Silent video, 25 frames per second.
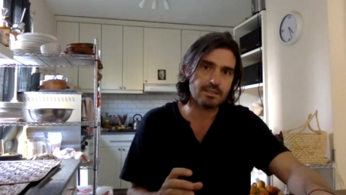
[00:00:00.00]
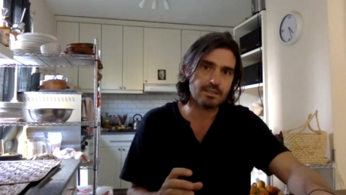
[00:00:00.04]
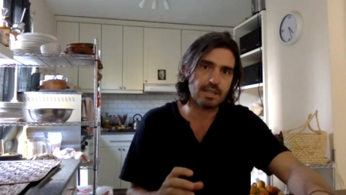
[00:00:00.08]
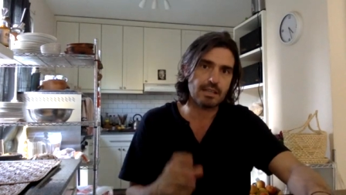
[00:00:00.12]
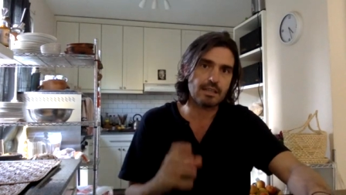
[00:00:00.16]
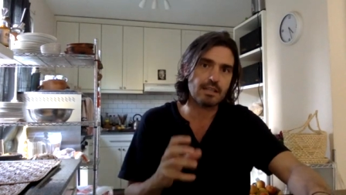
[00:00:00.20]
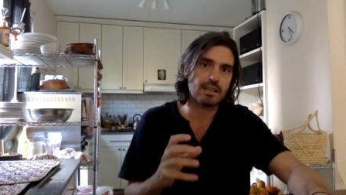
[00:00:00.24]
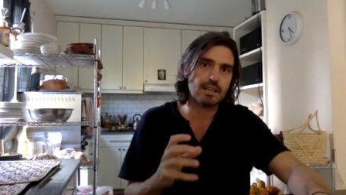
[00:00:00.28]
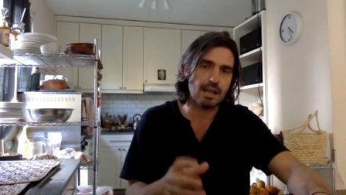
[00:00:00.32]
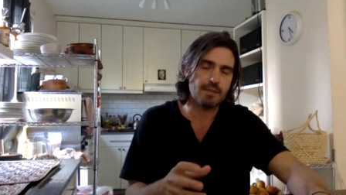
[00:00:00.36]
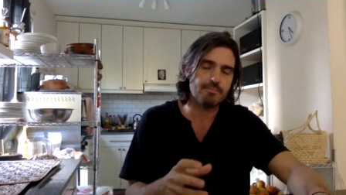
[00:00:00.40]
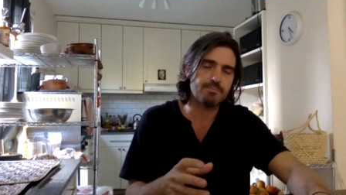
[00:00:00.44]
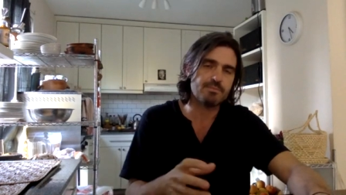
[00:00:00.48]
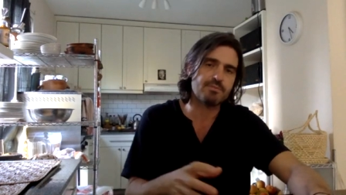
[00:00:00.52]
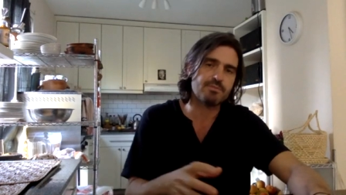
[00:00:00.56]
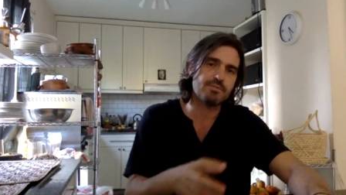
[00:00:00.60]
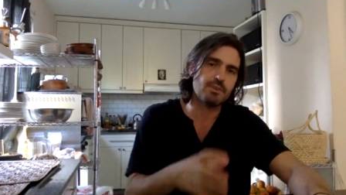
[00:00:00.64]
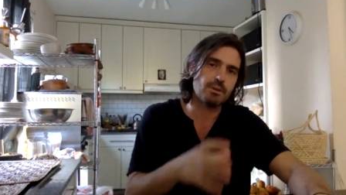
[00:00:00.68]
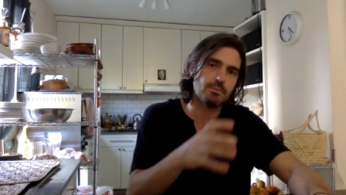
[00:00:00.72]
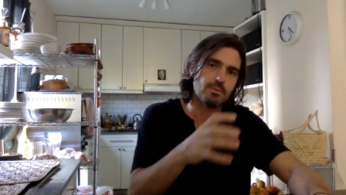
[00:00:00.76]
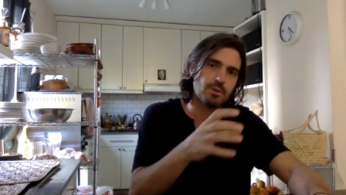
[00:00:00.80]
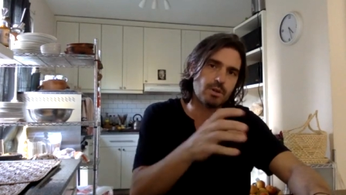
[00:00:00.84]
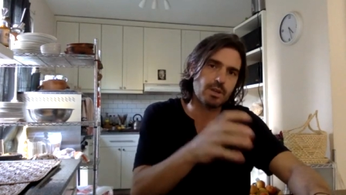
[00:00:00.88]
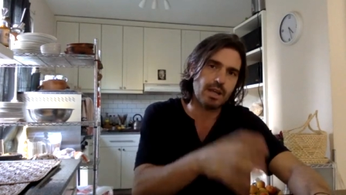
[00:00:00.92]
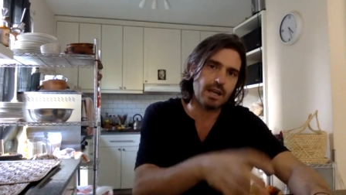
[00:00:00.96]
that comes
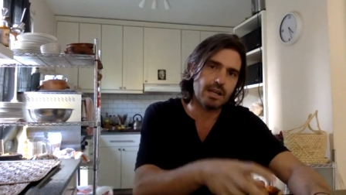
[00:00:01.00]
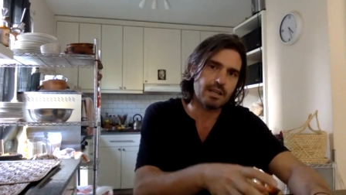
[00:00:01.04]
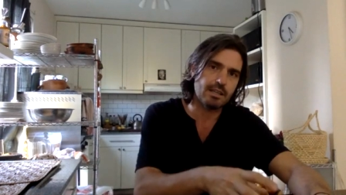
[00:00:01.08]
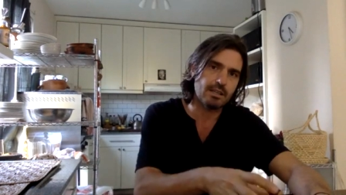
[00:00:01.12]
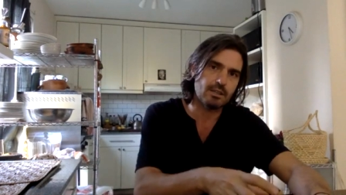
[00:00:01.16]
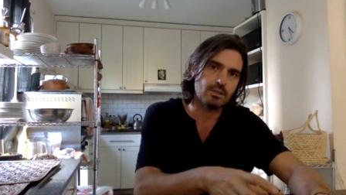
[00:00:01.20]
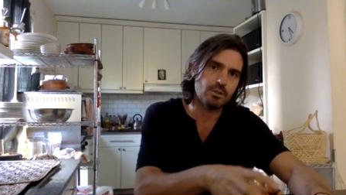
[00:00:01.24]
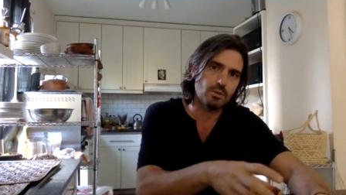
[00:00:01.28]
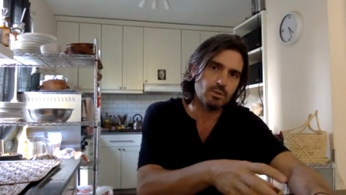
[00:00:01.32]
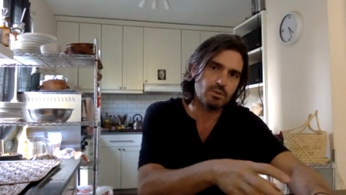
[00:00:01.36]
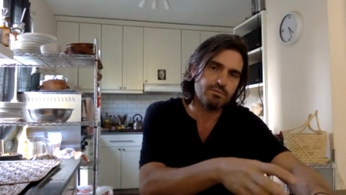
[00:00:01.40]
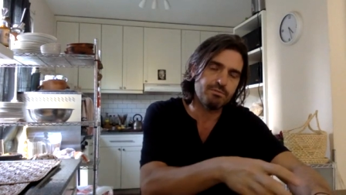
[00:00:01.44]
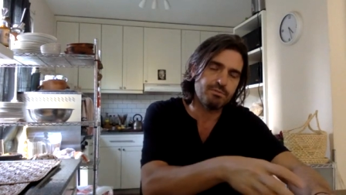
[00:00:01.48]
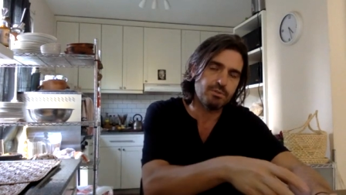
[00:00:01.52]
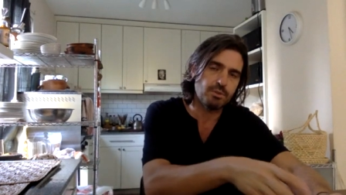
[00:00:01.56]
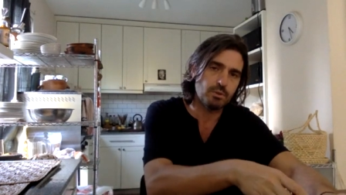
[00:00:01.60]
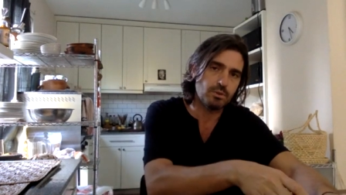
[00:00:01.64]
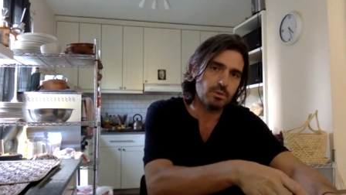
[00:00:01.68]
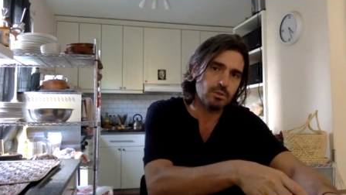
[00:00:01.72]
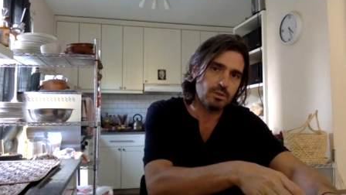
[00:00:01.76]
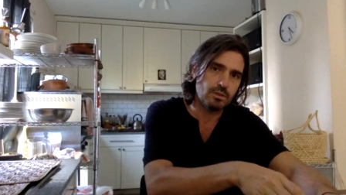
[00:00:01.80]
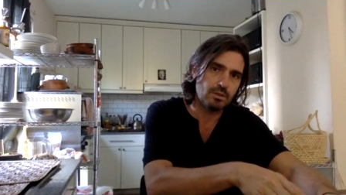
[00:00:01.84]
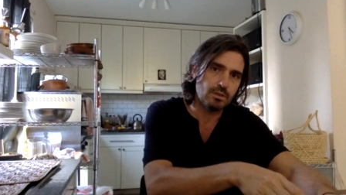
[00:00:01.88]
from organic good food.